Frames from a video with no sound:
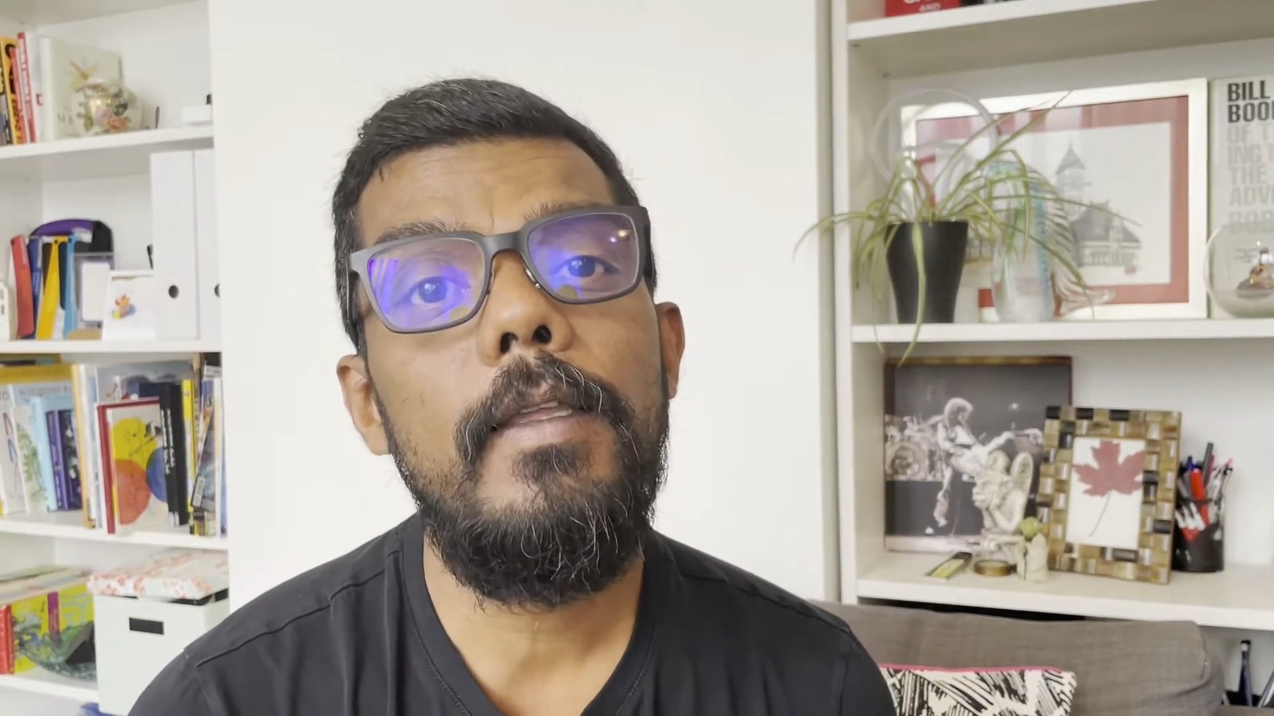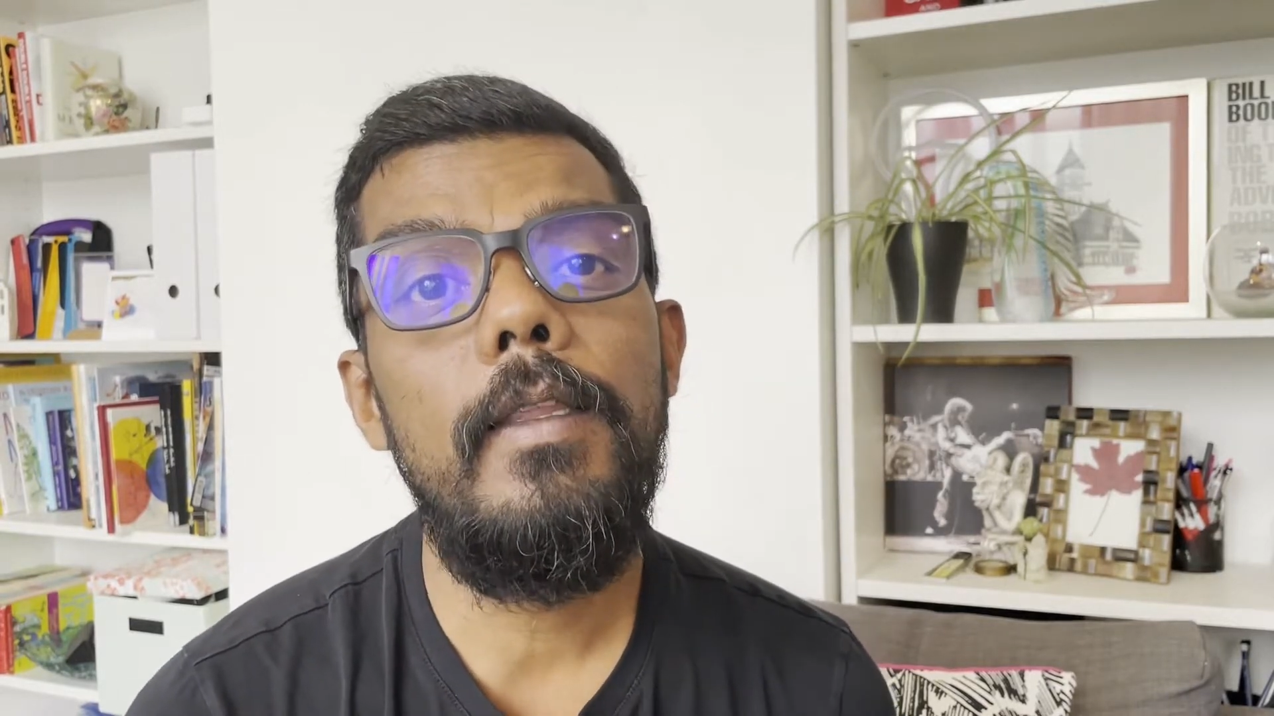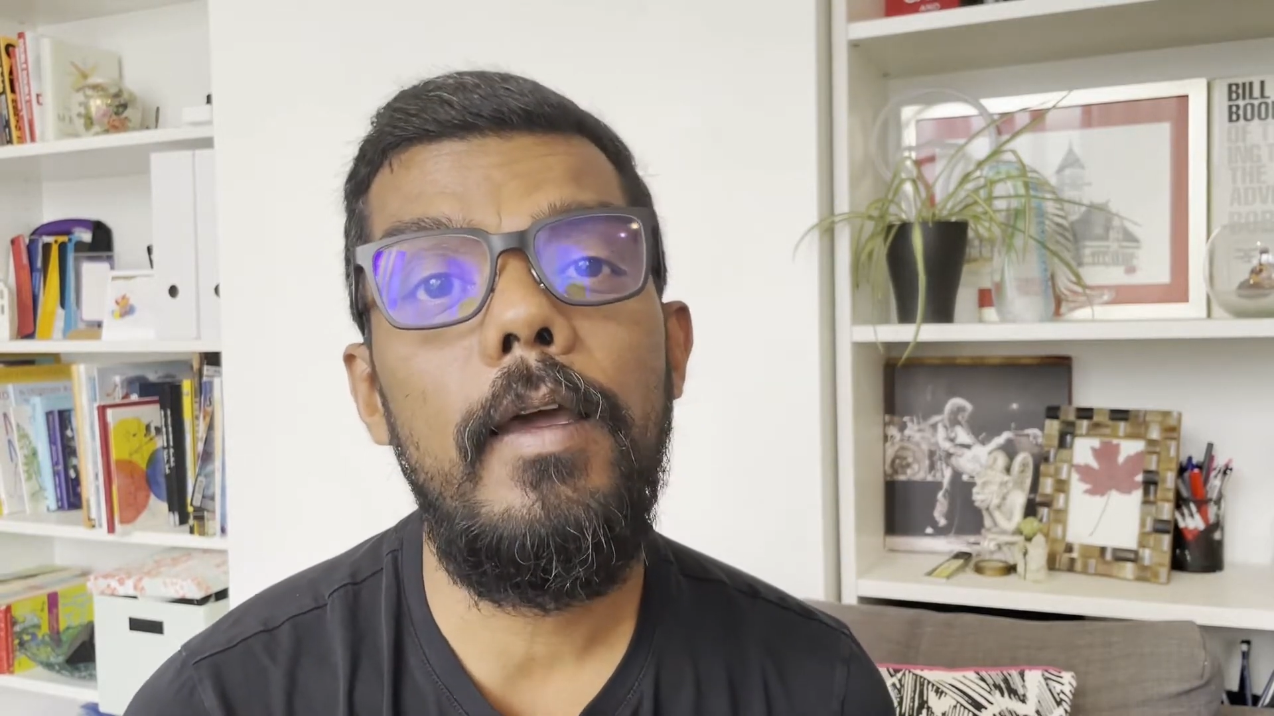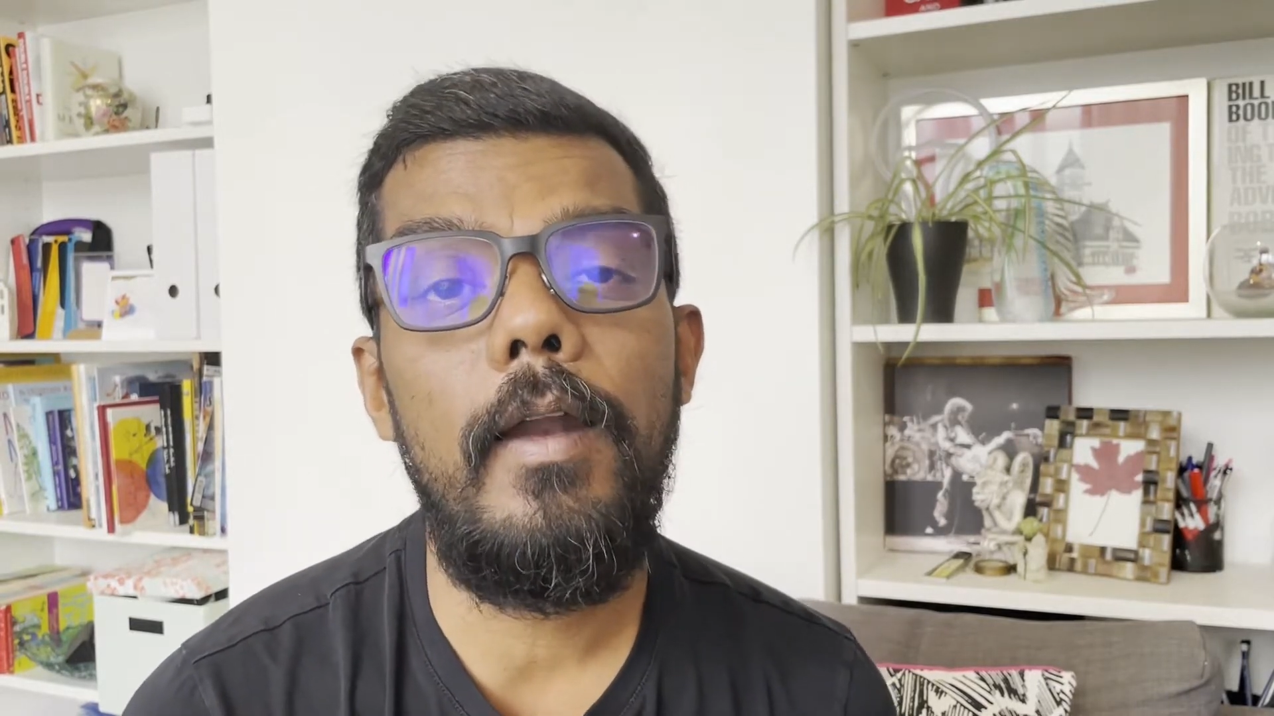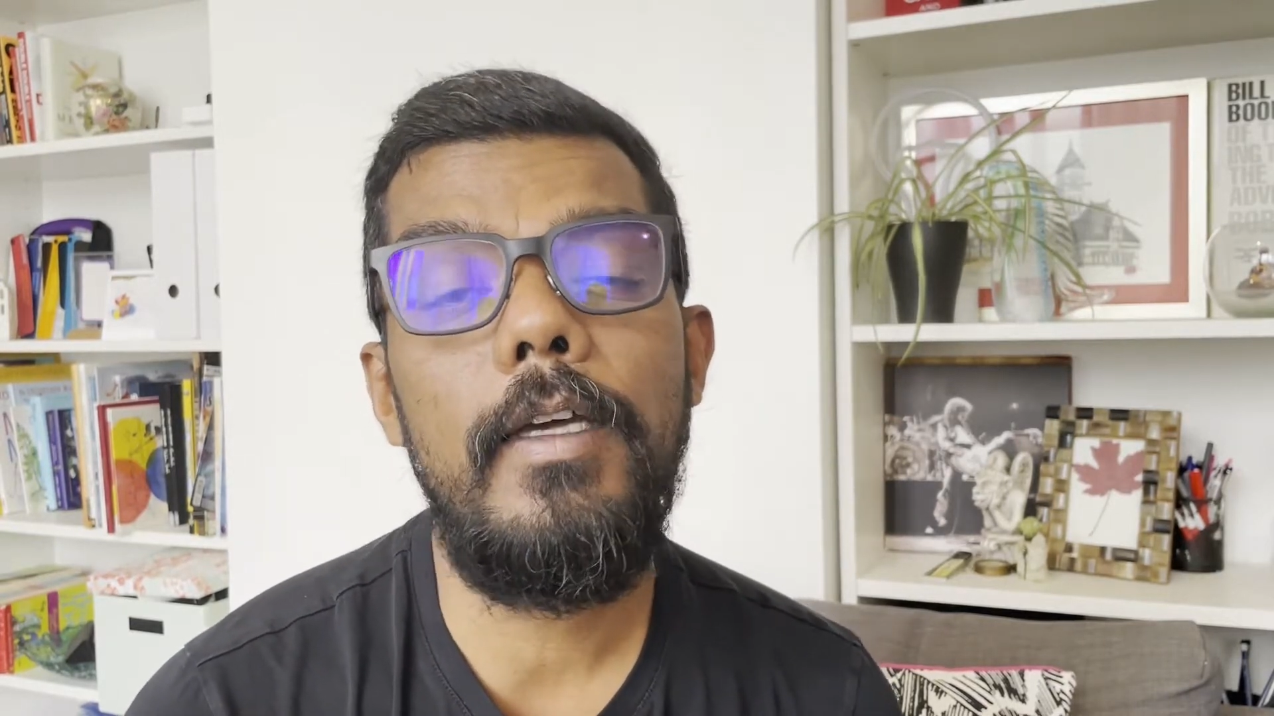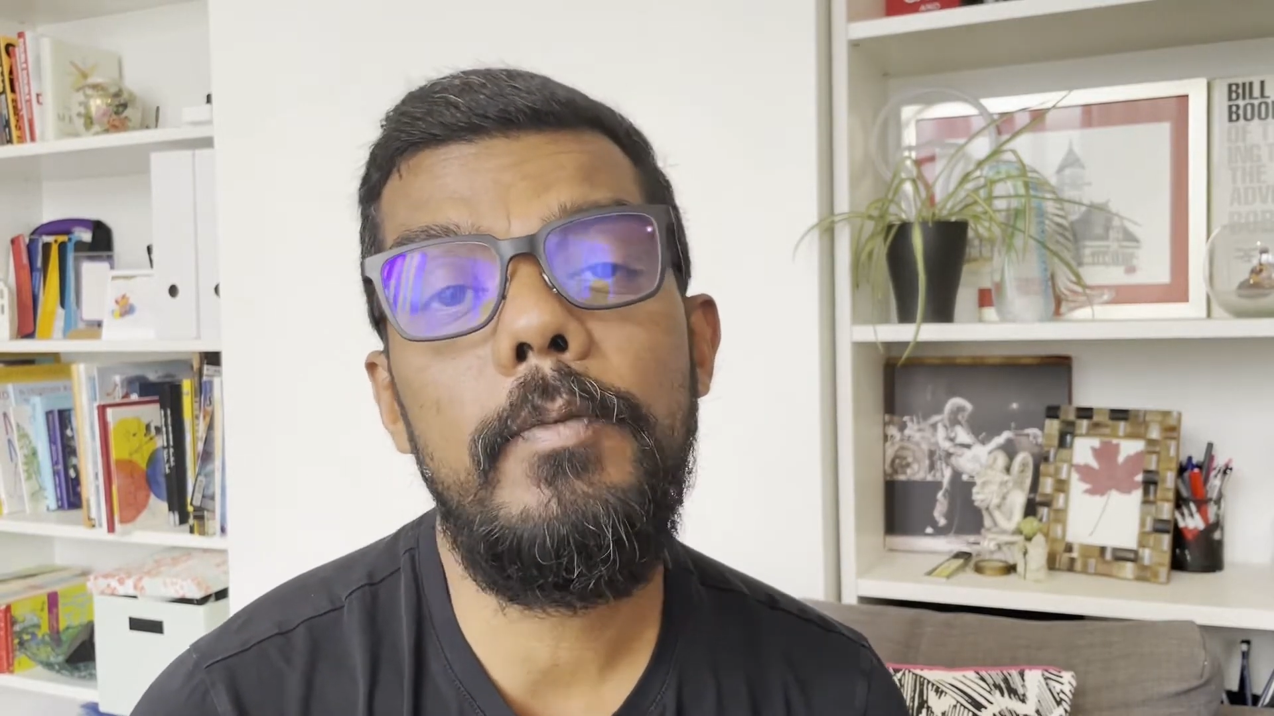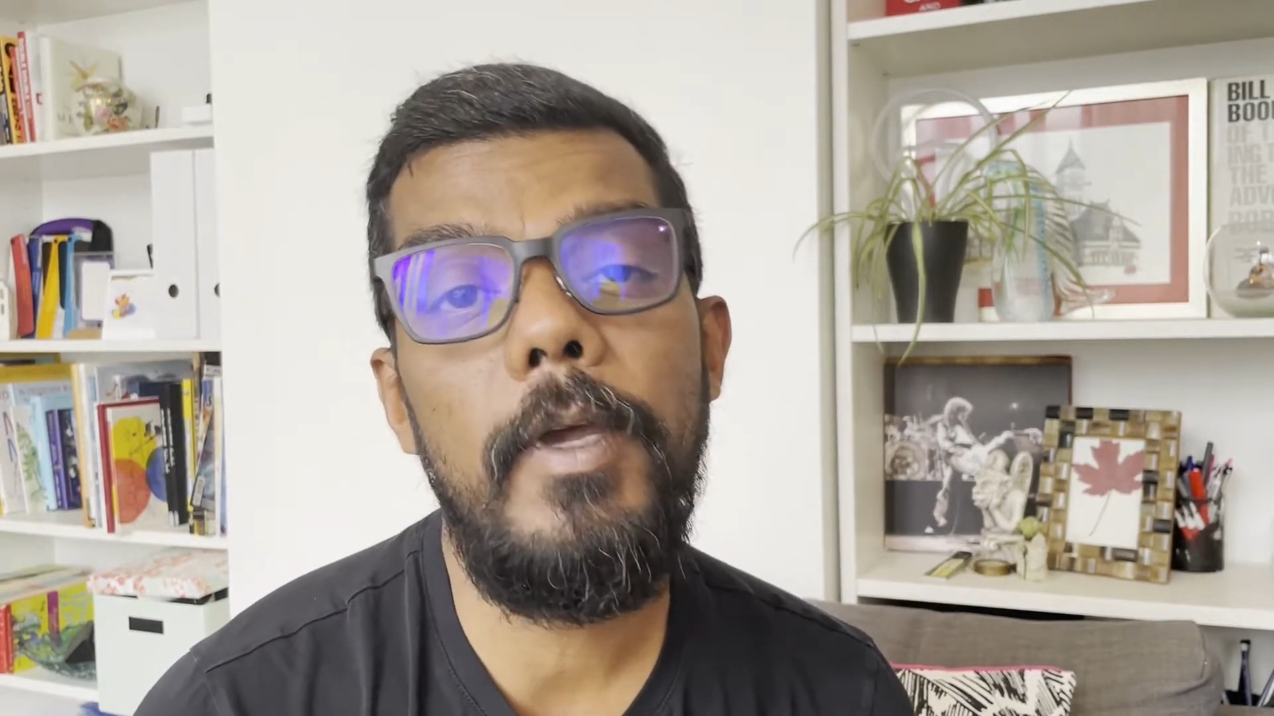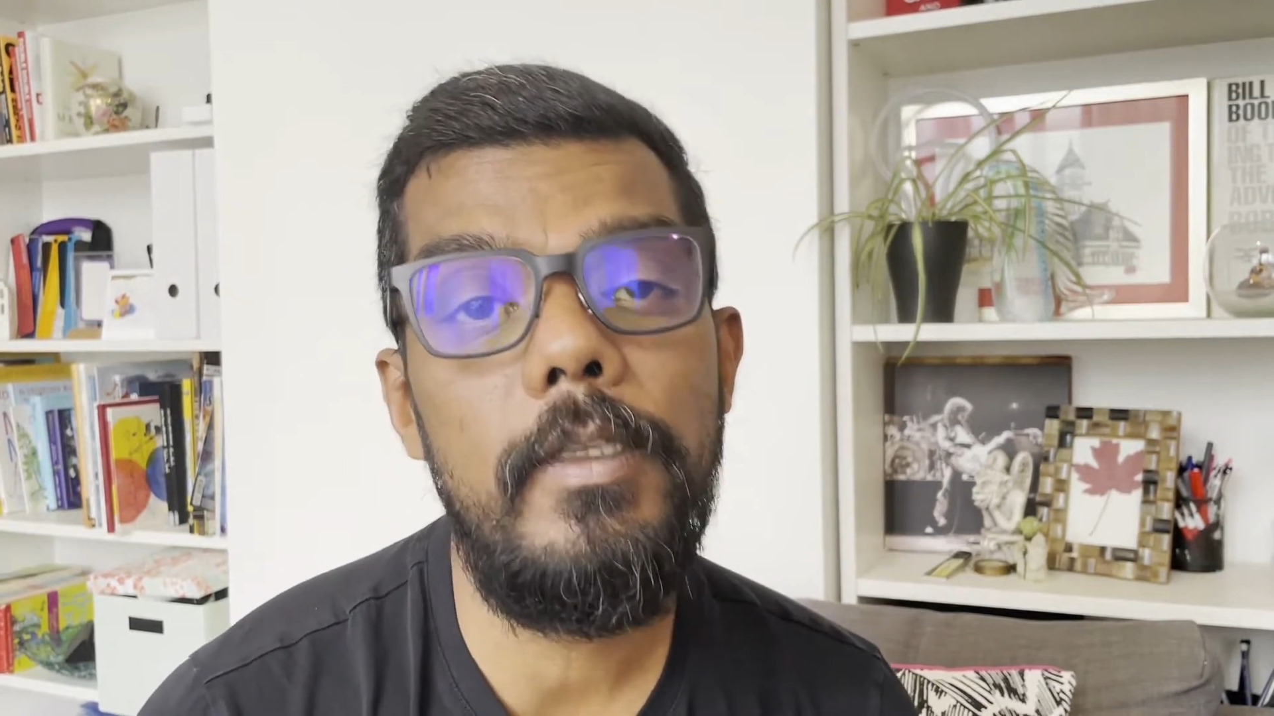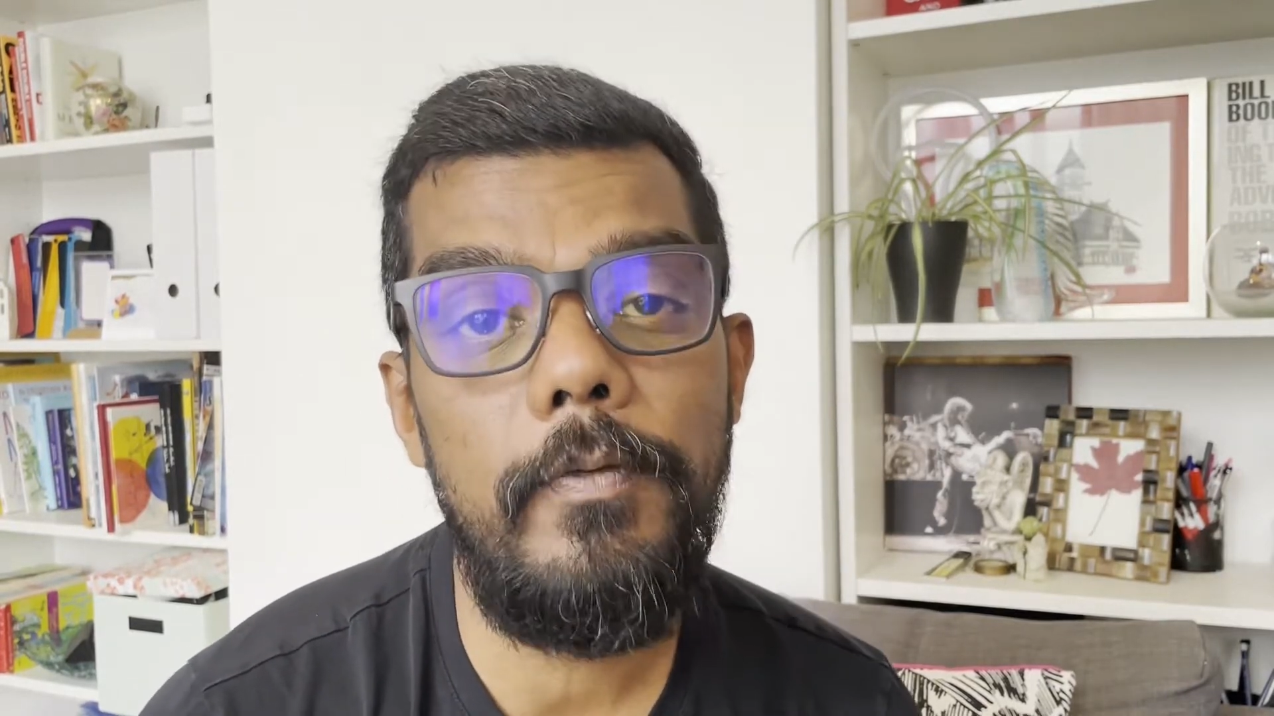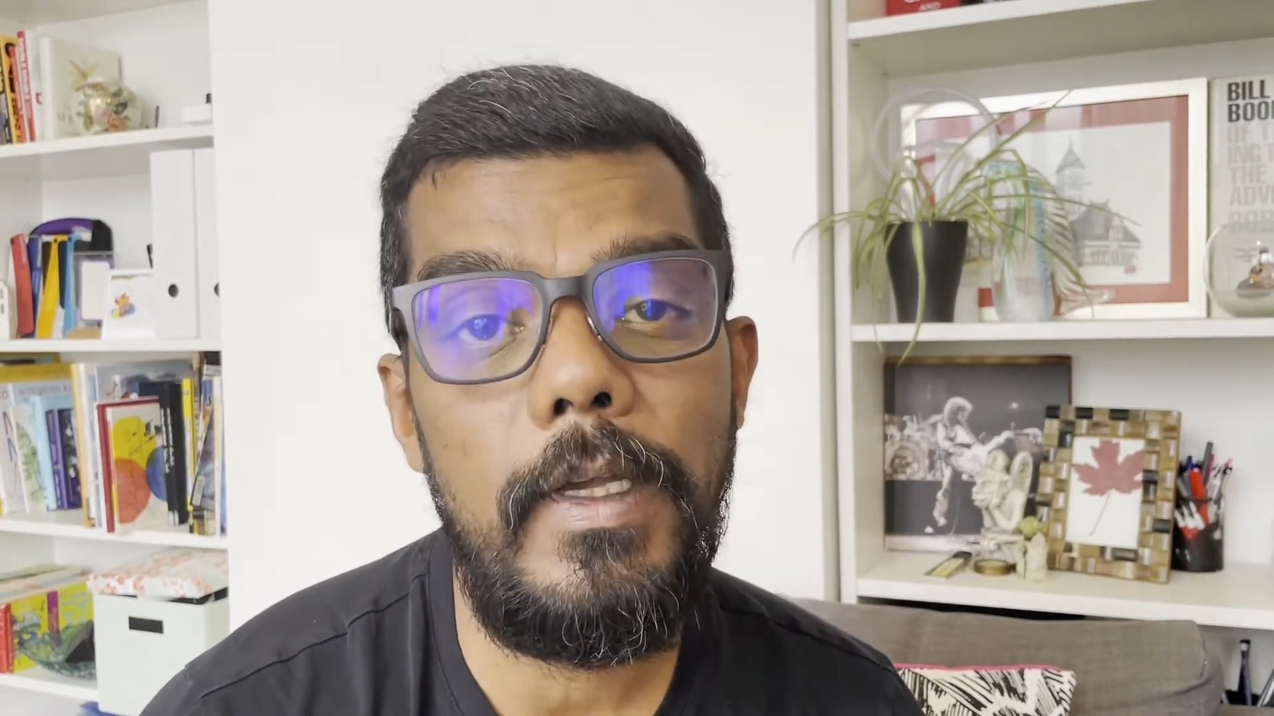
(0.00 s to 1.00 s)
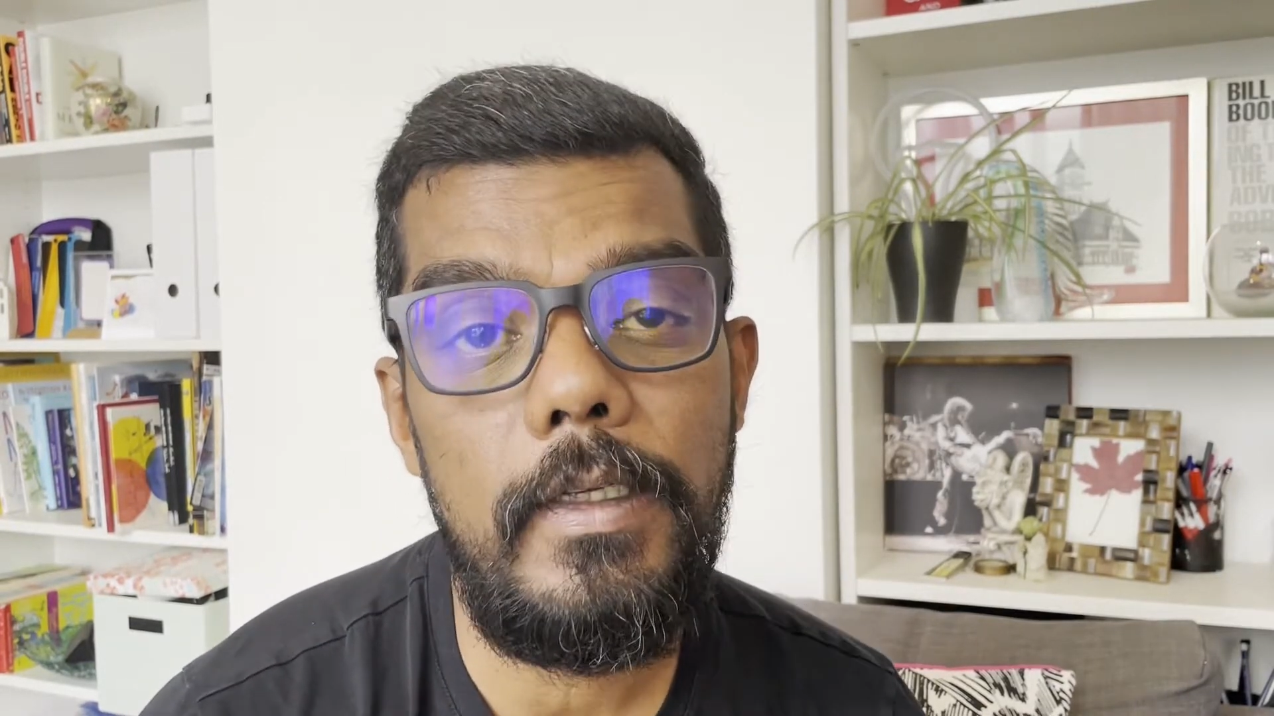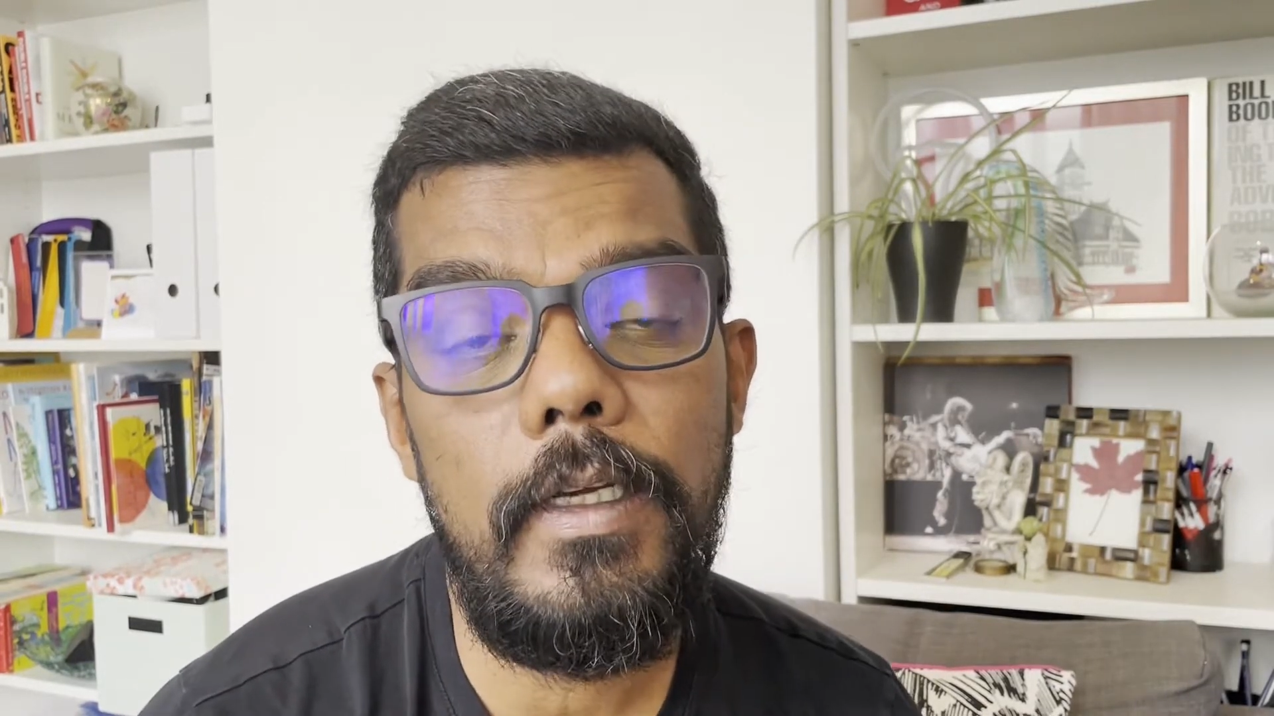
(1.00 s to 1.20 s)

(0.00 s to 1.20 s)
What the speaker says: there are specific